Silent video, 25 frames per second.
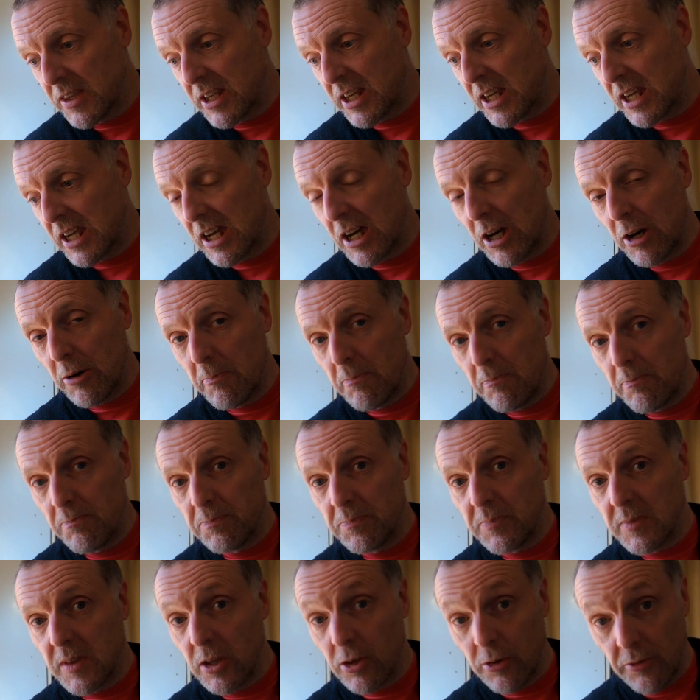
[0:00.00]
the
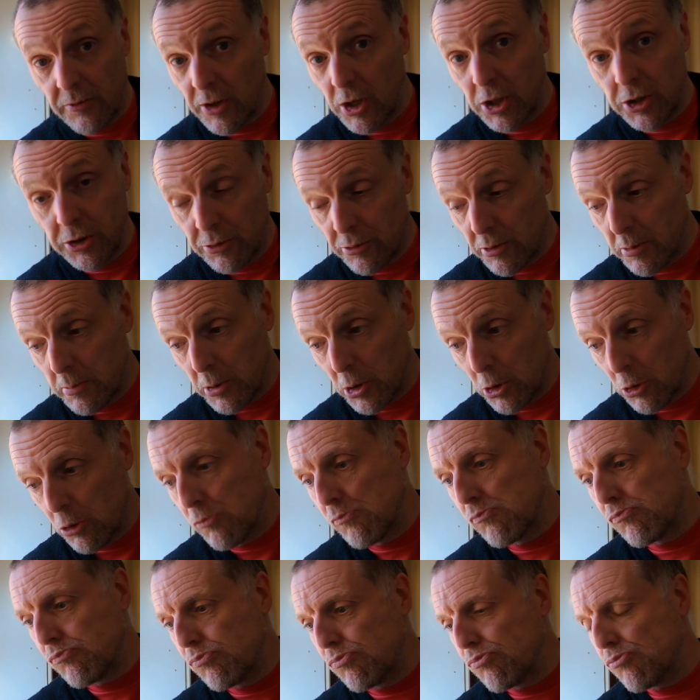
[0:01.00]
vulnerable.